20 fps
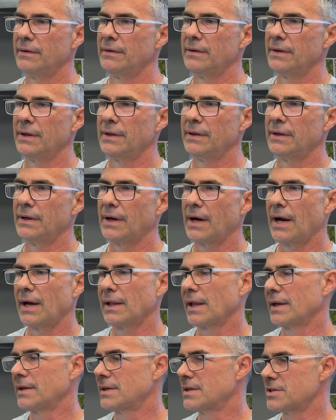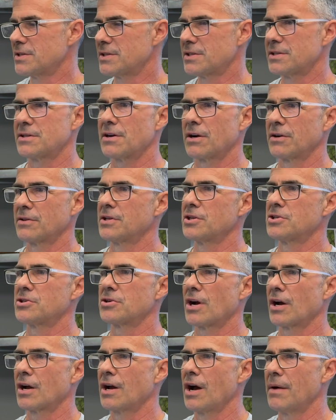And I like to start the
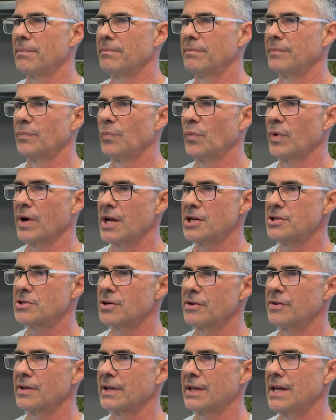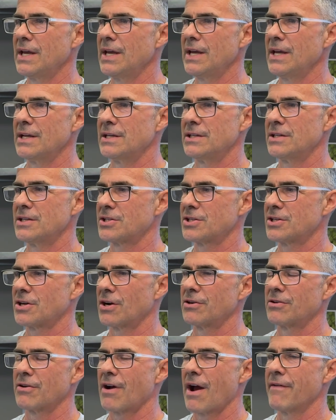truck up when I turn the key and just
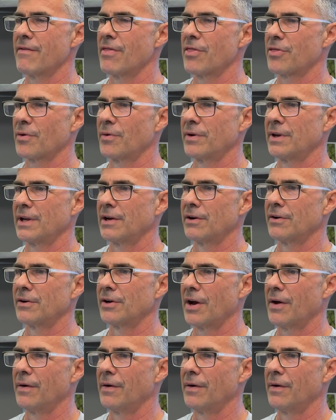start driving, throw it in gear and go.